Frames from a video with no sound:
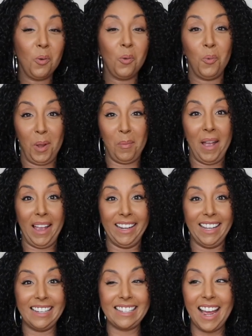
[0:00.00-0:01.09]
we made
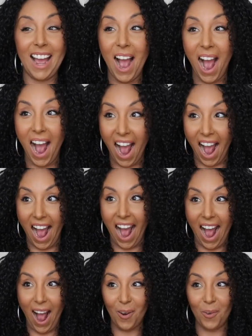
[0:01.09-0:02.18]
it.
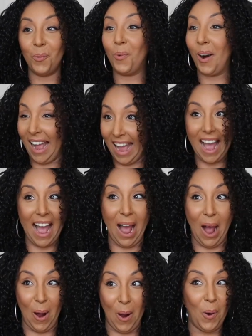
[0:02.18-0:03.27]

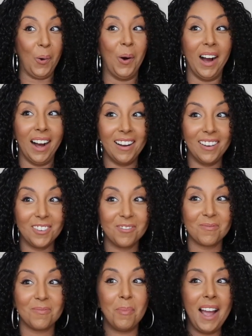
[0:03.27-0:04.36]
Wow.
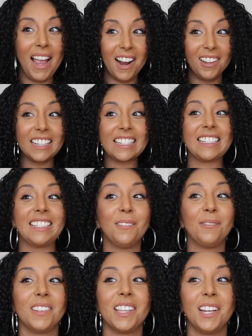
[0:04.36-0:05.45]
My hair looks
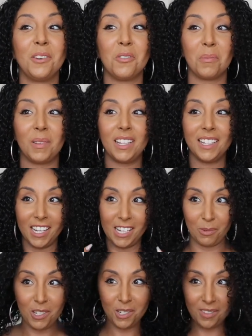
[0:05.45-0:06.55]
different than it normally does,
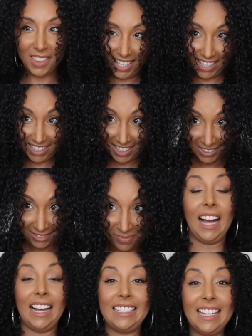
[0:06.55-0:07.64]
wouldn't you think?
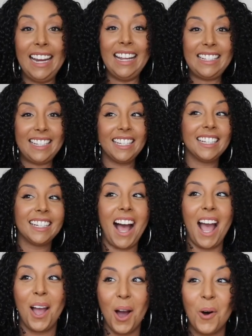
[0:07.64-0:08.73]
I did it.
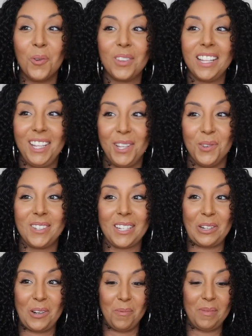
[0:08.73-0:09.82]
I only used a
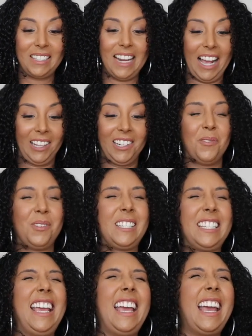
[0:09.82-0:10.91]
cream styler. I was
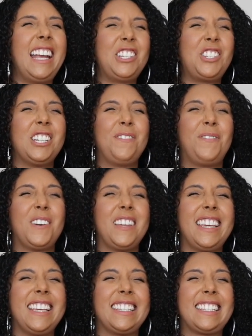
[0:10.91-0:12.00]
itching for
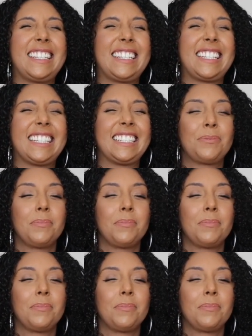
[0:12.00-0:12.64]
this.